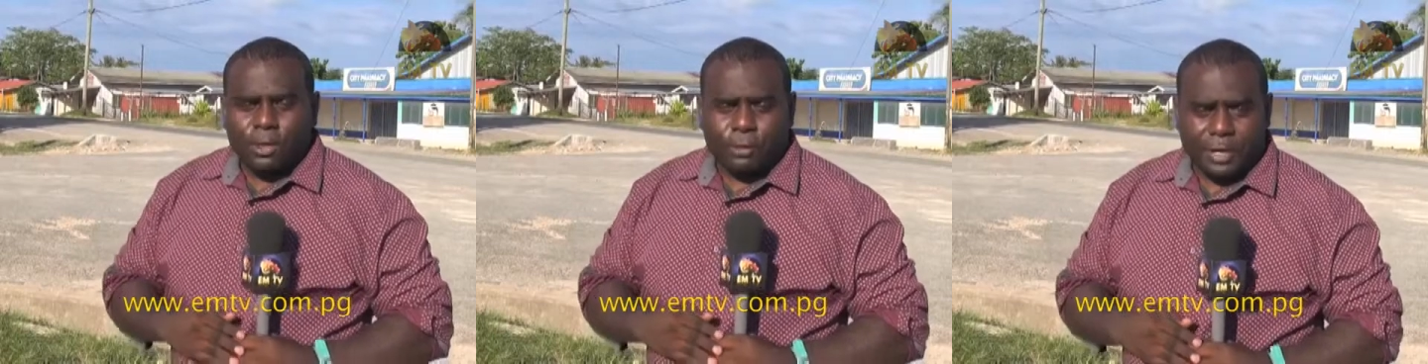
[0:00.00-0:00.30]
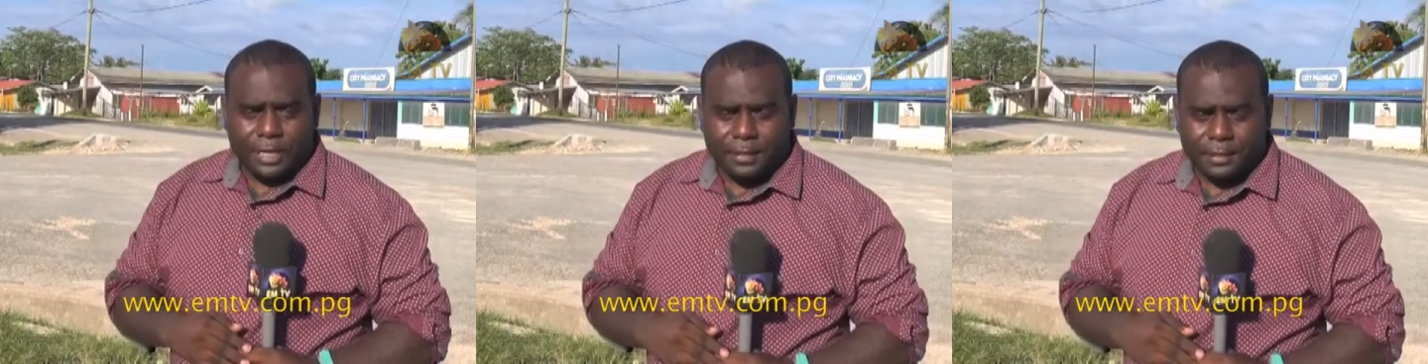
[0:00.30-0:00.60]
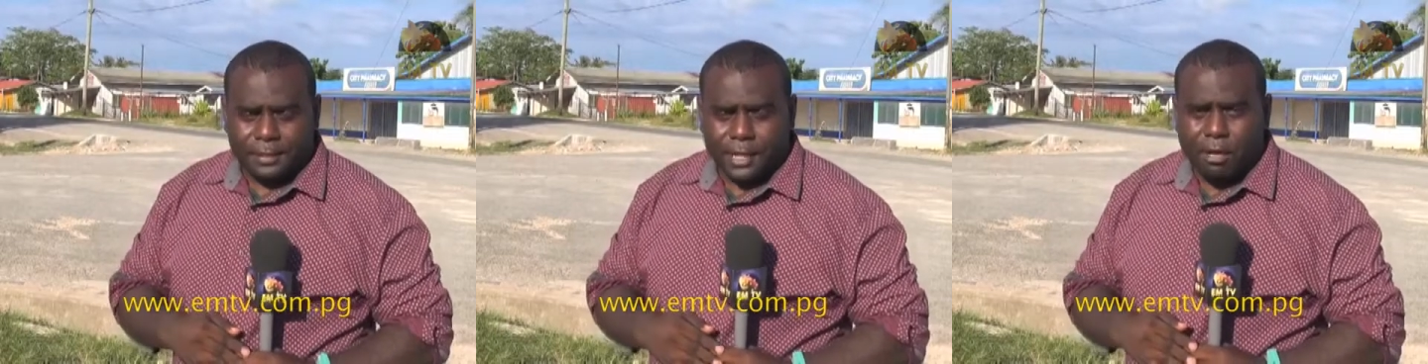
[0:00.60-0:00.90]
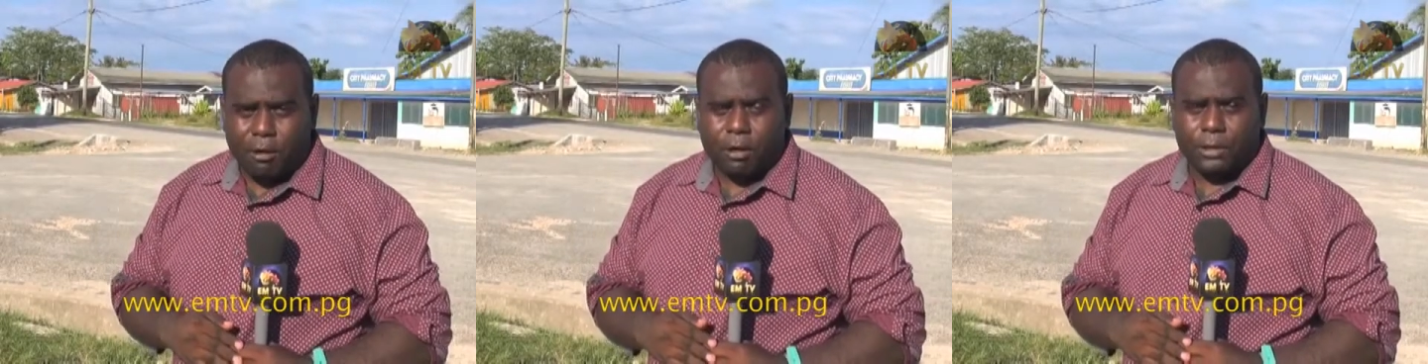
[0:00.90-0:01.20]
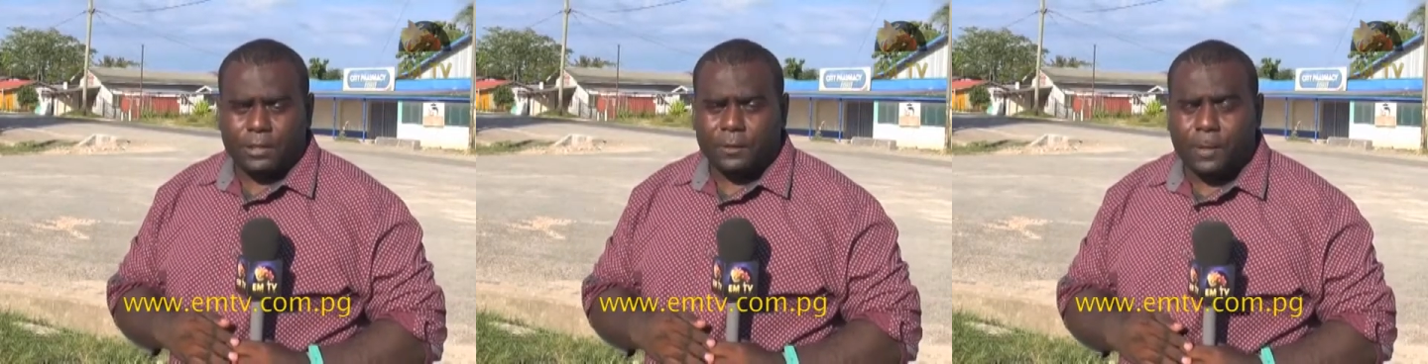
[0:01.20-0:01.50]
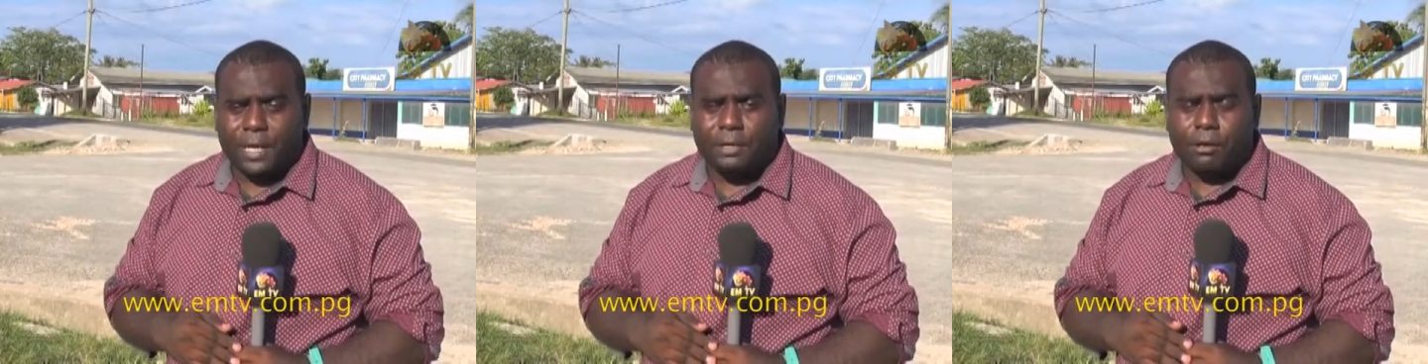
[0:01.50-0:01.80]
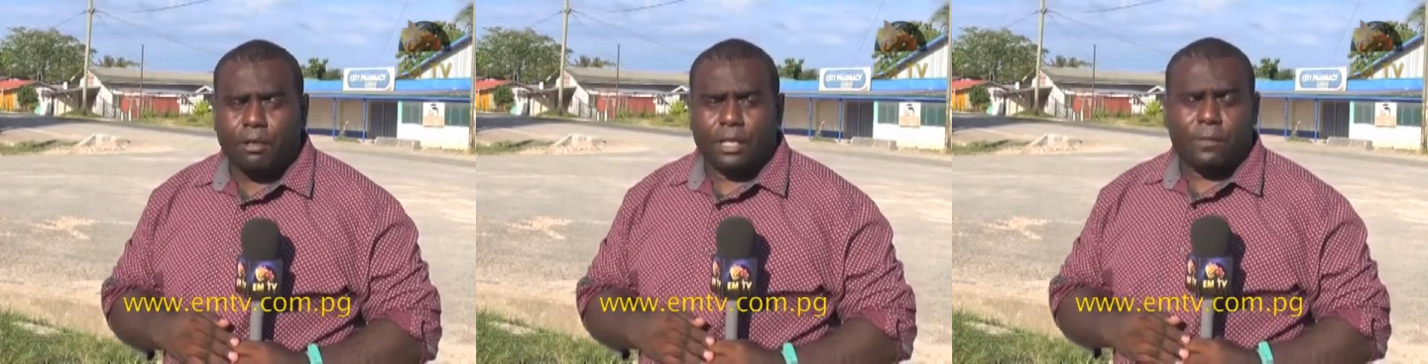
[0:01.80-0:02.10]
The race is now on despite
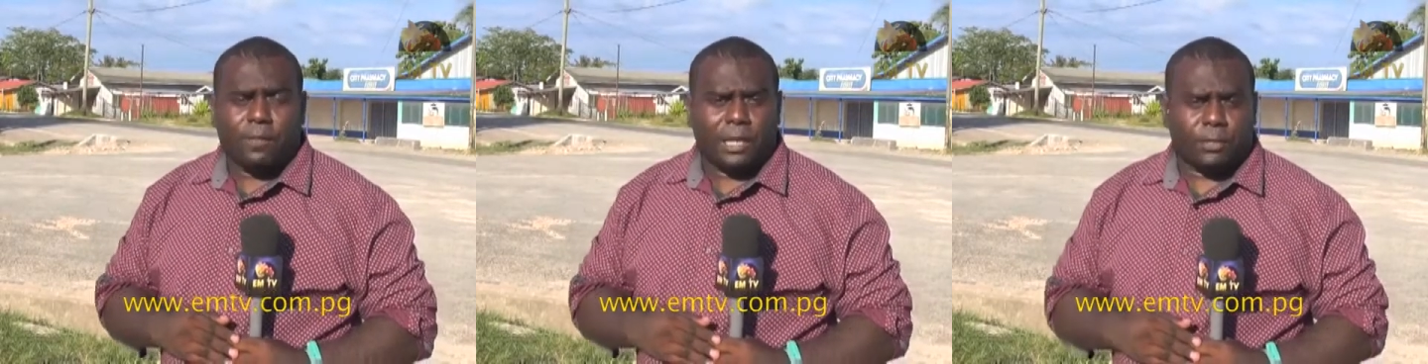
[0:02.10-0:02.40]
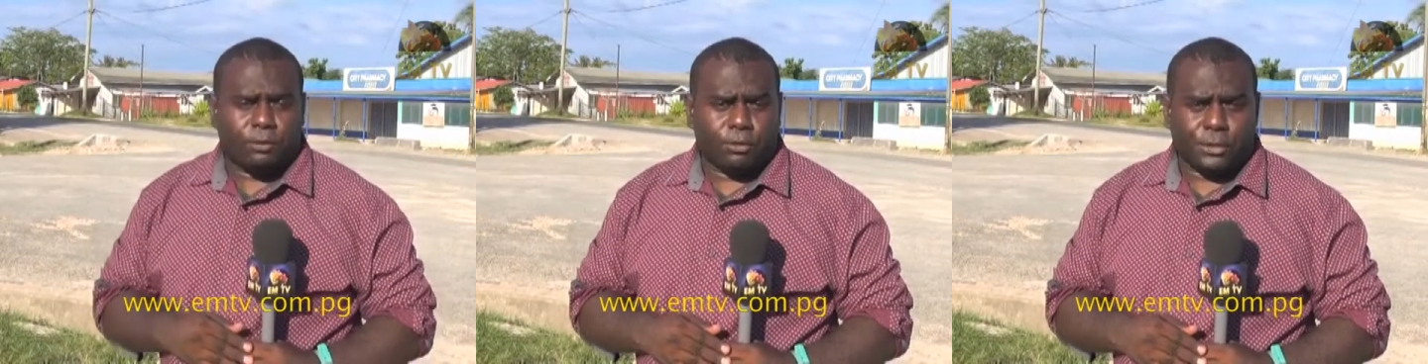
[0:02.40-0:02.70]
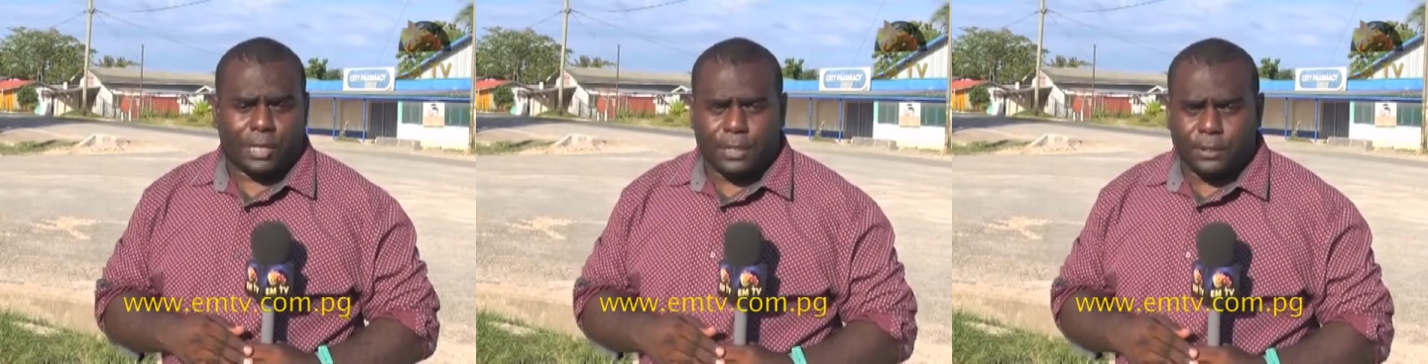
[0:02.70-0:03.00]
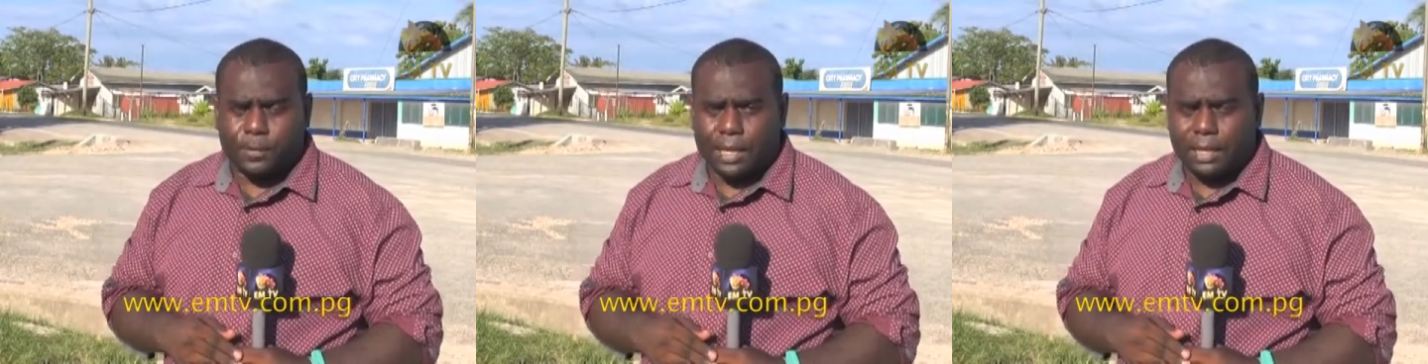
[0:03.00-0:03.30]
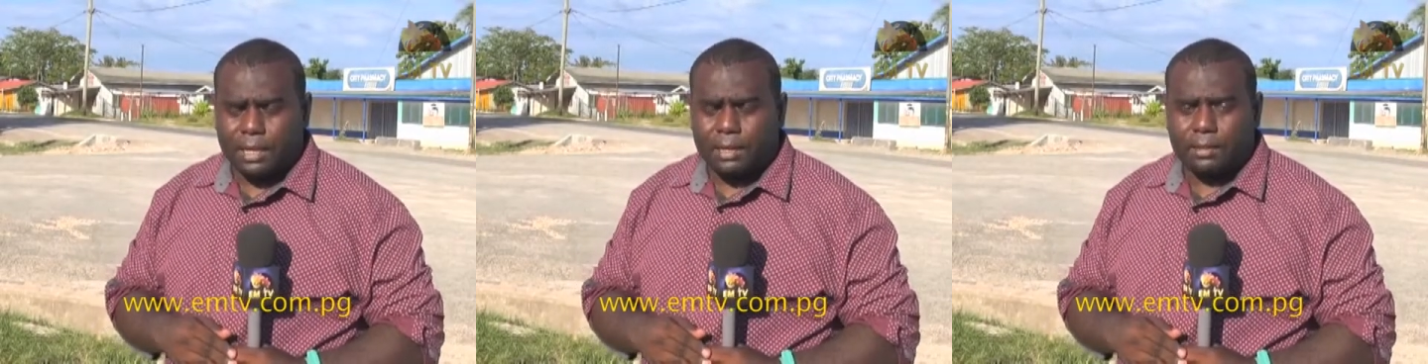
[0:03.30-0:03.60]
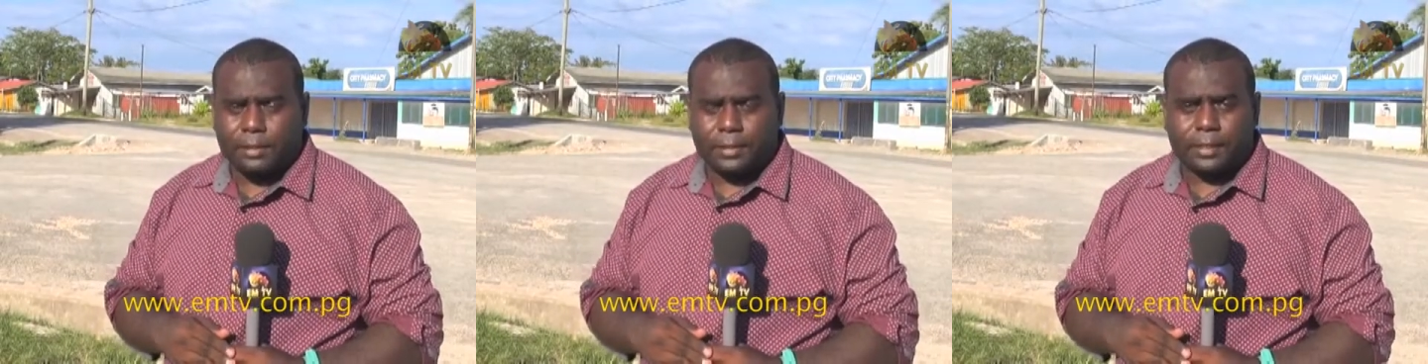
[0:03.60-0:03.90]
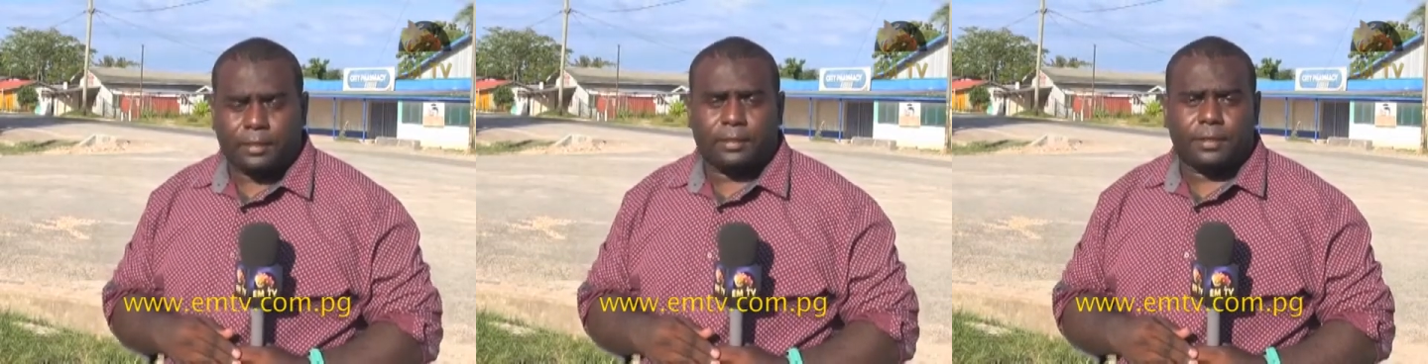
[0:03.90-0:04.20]
all campaigns to challenge man in this
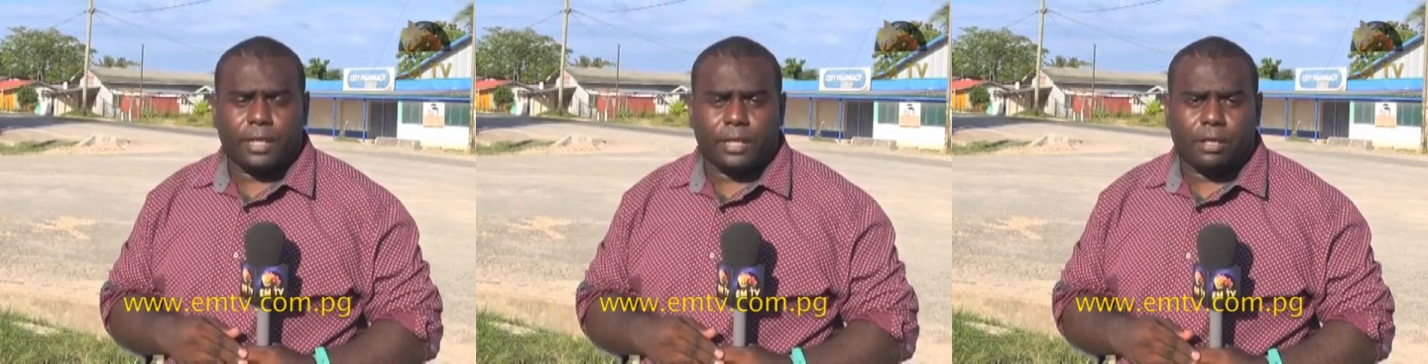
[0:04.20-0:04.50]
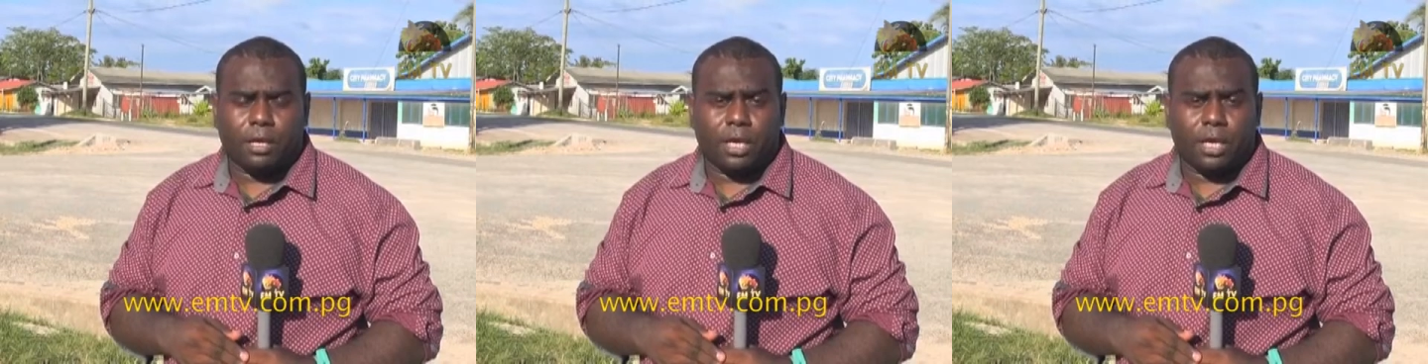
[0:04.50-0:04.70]
year's third